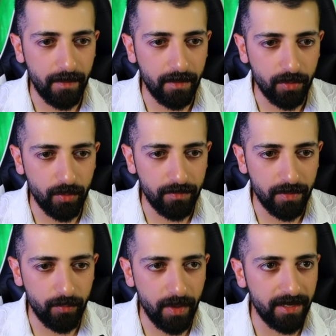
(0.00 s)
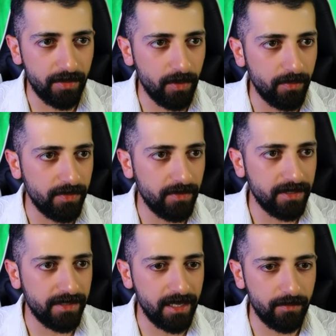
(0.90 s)
So if the price drops to
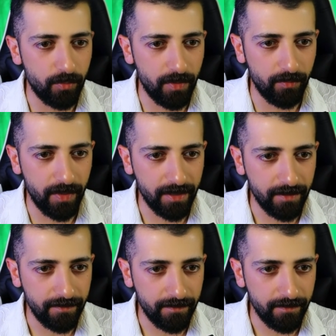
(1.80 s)
this level with me,